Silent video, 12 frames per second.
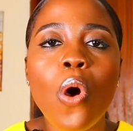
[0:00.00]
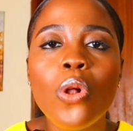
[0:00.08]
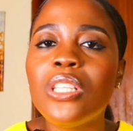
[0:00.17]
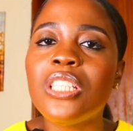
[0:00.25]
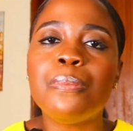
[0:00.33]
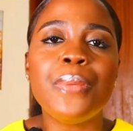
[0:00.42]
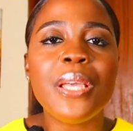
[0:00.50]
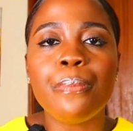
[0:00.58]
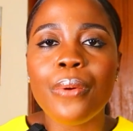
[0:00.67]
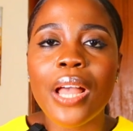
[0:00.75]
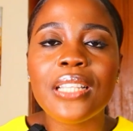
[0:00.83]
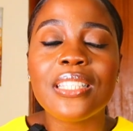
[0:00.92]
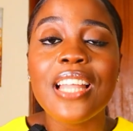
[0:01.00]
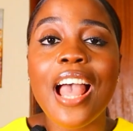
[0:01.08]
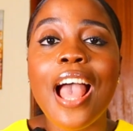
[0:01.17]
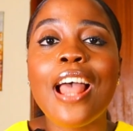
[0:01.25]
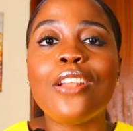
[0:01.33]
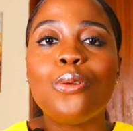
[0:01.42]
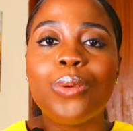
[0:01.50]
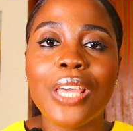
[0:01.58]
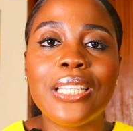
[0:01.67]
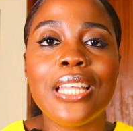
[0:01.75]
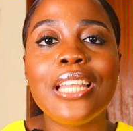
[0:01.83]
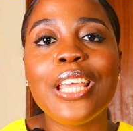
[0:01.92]
all these big brands that are
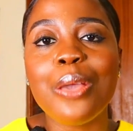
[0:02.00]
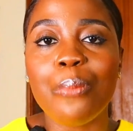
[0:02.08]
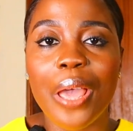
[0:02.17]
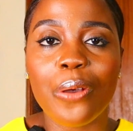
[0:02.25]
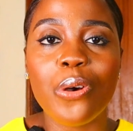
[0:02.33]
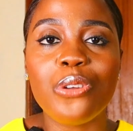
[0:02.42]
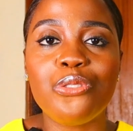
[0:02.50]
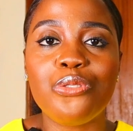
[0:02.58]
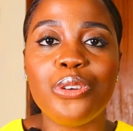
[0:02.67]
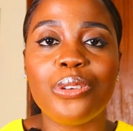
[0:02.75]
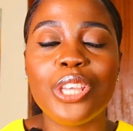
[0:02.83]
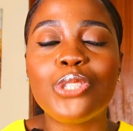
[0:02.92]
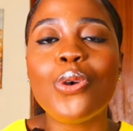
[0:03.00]
located in my country, okay?